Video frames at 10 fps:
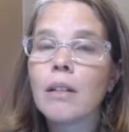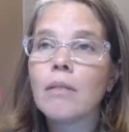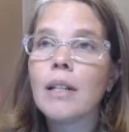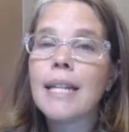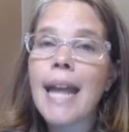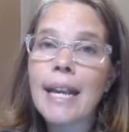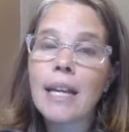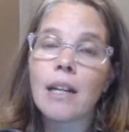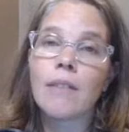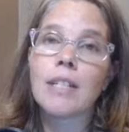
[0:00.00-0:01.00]

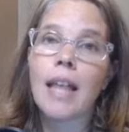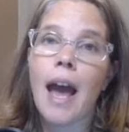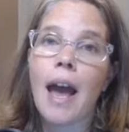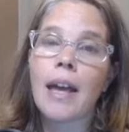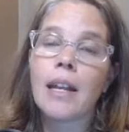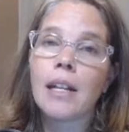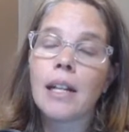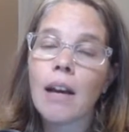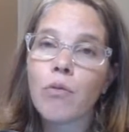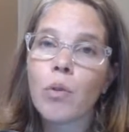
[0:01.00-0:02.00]
negative to that,
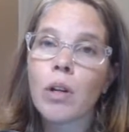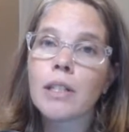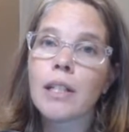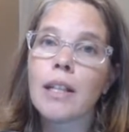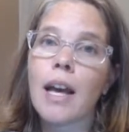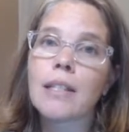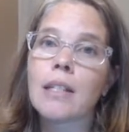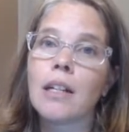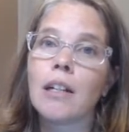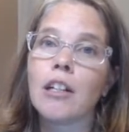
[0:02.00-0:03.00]
and I've worked in that
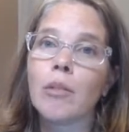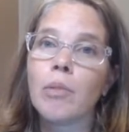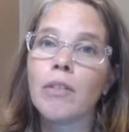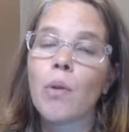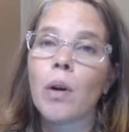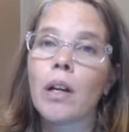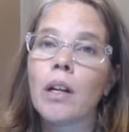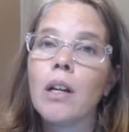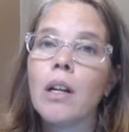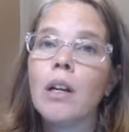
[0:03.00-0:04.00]
scenario before.
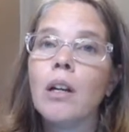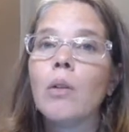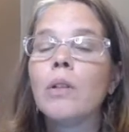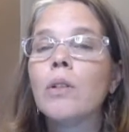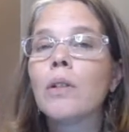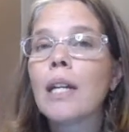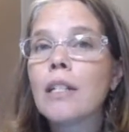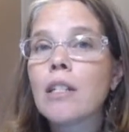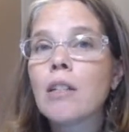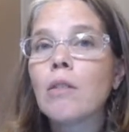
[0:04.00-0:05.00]
When you
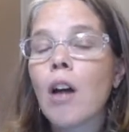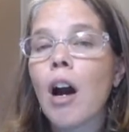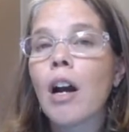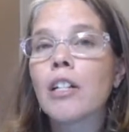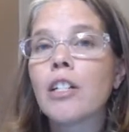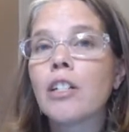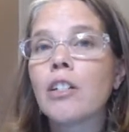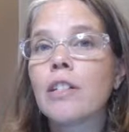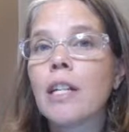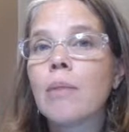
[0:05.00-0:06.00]
get too large and
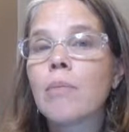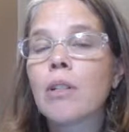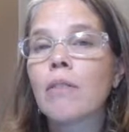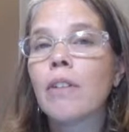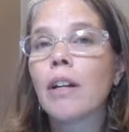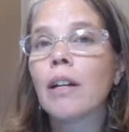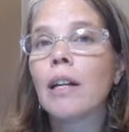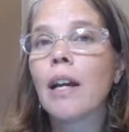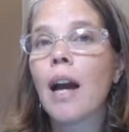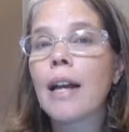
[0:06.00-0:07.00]
your teams are
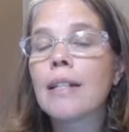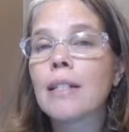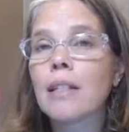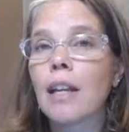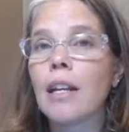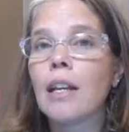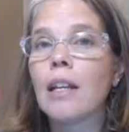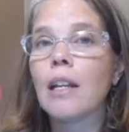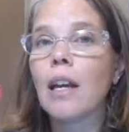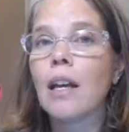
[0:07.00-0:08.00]
very
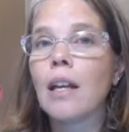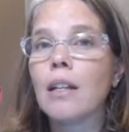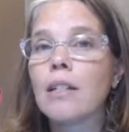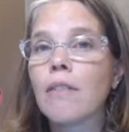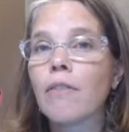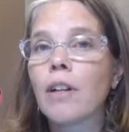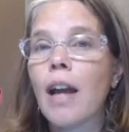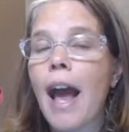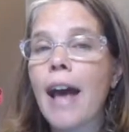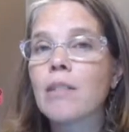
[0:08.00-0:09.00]
isolated in different
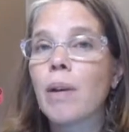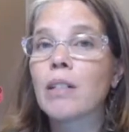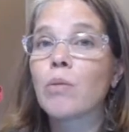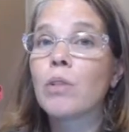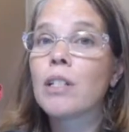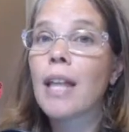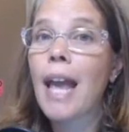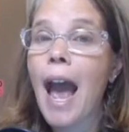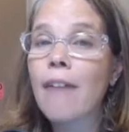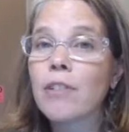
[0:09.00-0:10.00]
aspects, which they
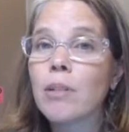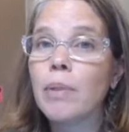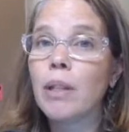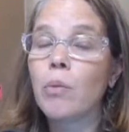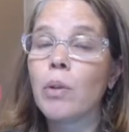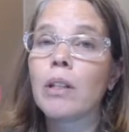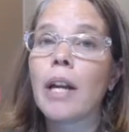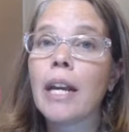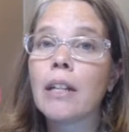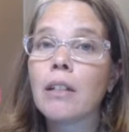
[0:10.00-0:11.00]
have to be when they're
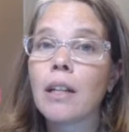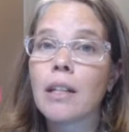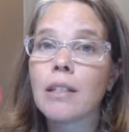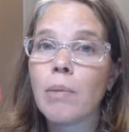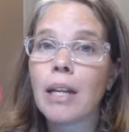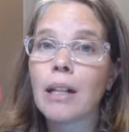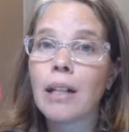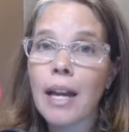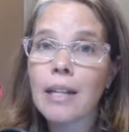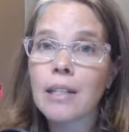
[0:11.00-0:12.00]
handling as many
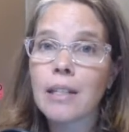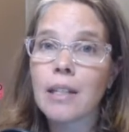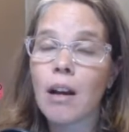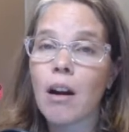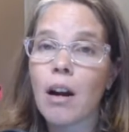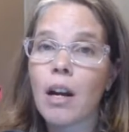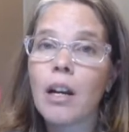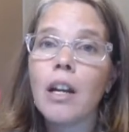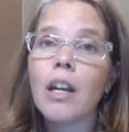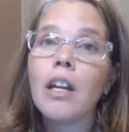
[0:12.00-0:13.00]
clients as they are,
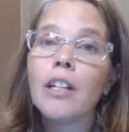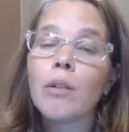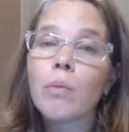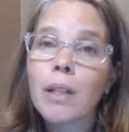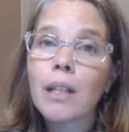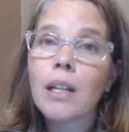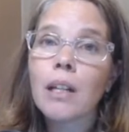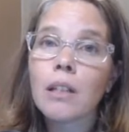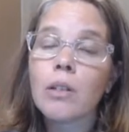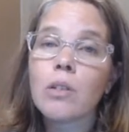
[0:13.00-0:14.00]
you're really going
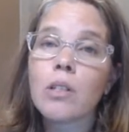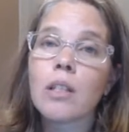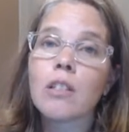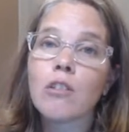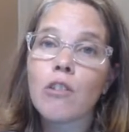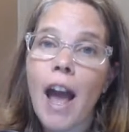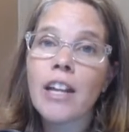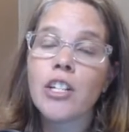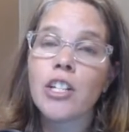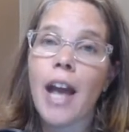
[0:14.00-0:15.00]
to lose the
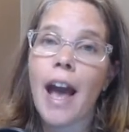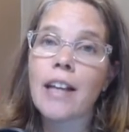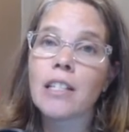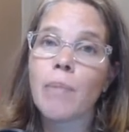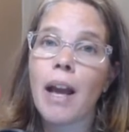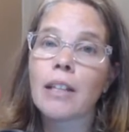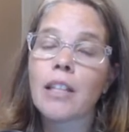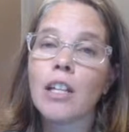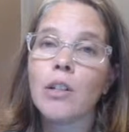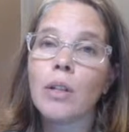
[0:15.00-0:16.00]
strategy aspect
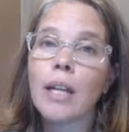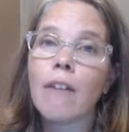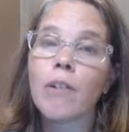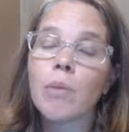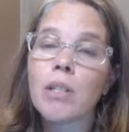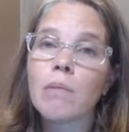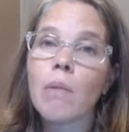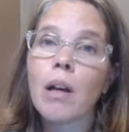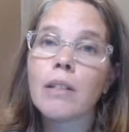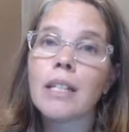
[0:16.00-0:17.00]
that you get from a
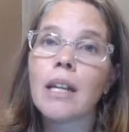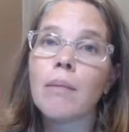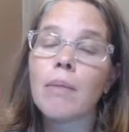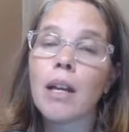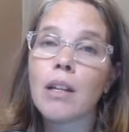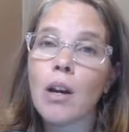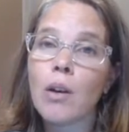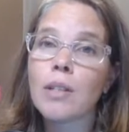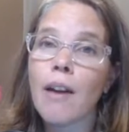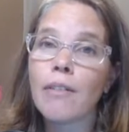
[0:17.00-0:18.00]
small team that
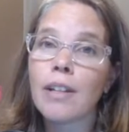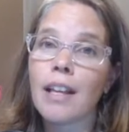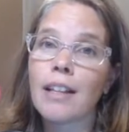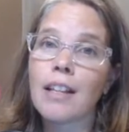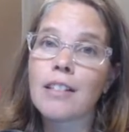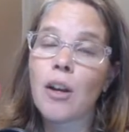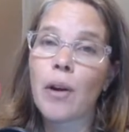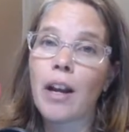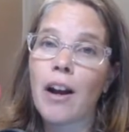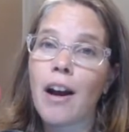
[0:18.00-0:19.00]
knows everything that's
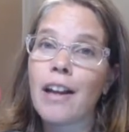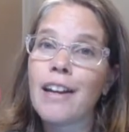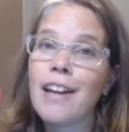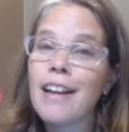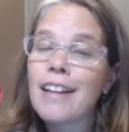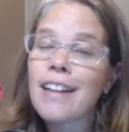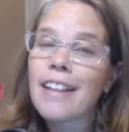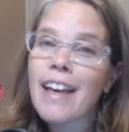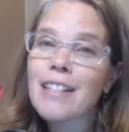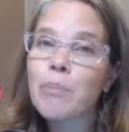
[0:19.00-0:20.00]
going on. Now,
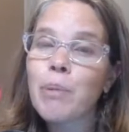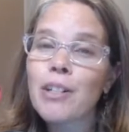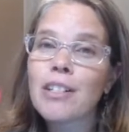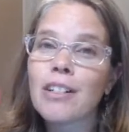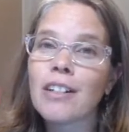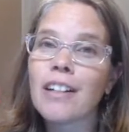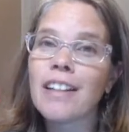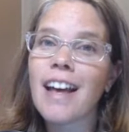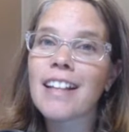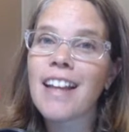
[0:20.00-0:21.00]
that's personal,
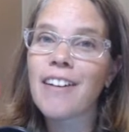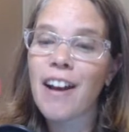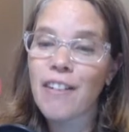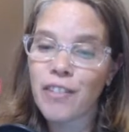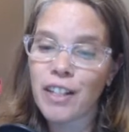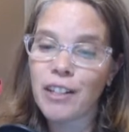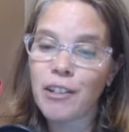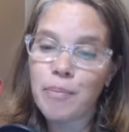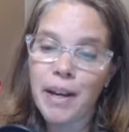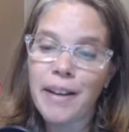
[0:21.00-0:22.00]
and that's how I
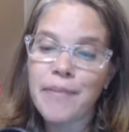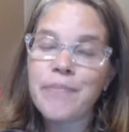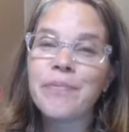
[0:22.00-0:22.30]
feel, but